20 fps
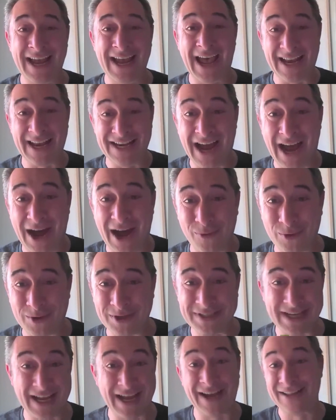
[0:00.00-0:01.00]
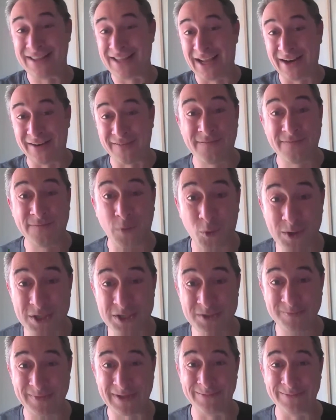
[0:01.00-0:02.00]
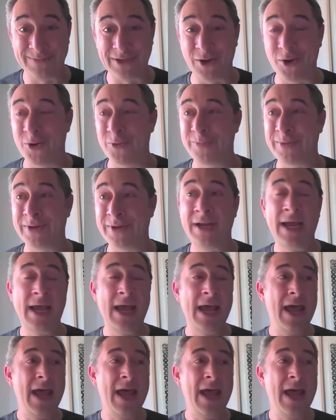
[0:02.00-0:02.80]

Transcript: had not worked out. That had forced me to be open.